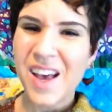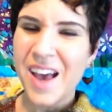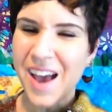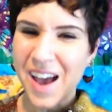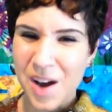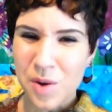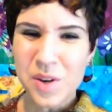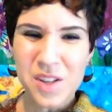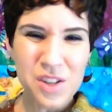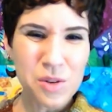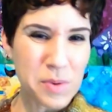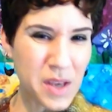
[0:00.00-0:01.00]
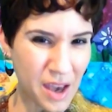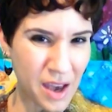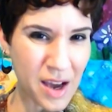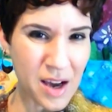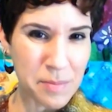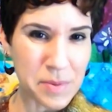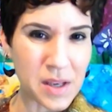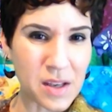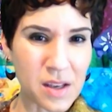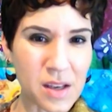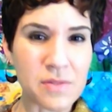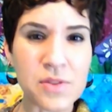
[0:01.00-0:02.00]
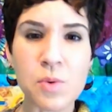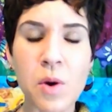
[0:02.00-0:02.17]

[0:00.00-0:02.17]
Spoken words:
How can you be happy if you